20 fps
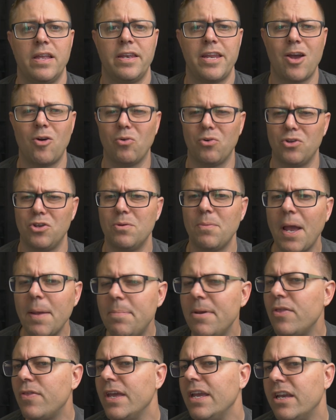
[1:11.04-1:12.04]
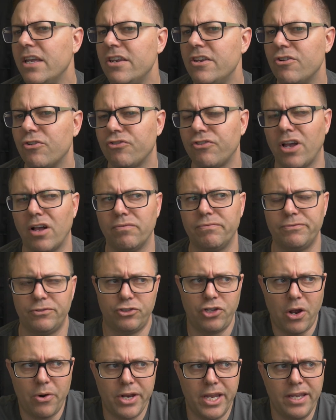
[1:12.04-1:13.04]
Now, you might be thinking to yourself,
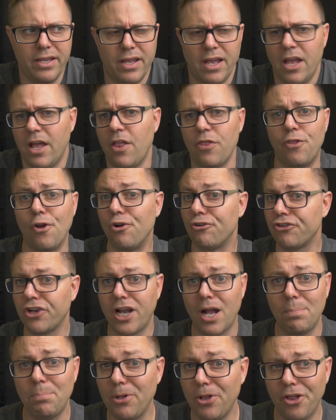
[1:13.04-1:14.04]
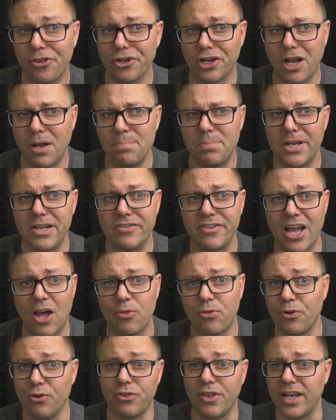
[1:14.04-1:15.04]
Tony, there's a couple other companies
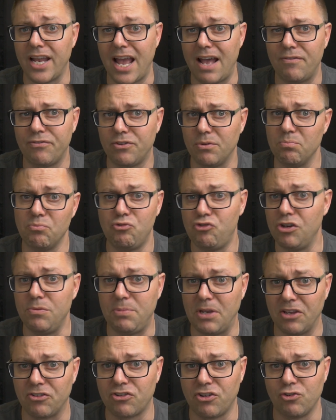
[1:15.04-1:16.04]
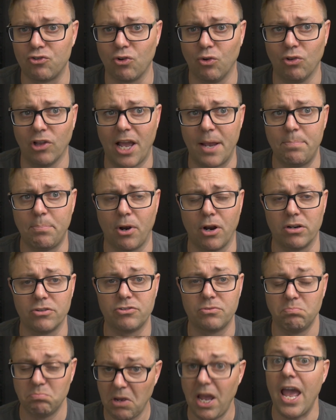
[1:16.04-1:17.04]
out there that have some G P S controlled light
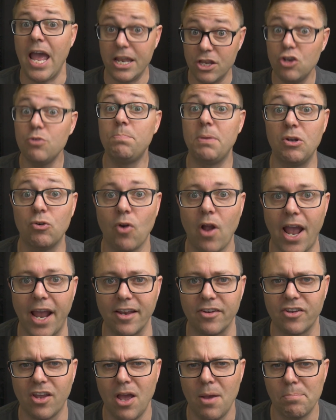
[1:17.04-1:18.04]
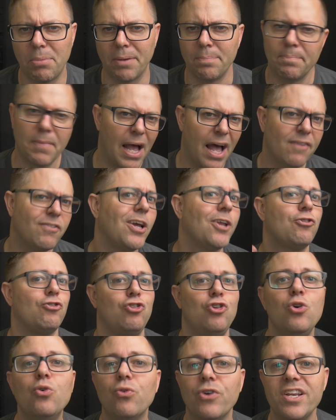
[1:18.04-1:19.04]
bars. And you'd be right, but I've got
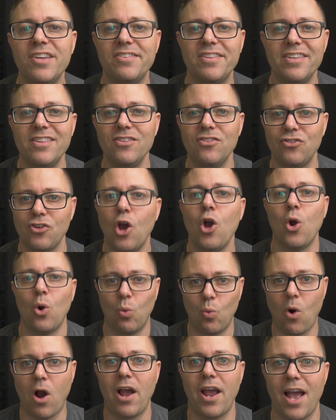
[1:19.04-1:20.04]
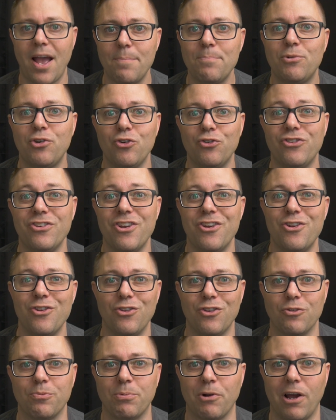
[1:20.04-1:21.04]
two reasons why I'm choosing to
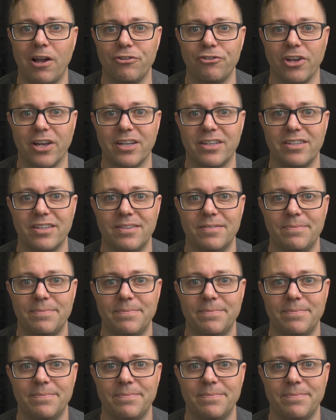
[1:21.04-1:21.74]
do this project.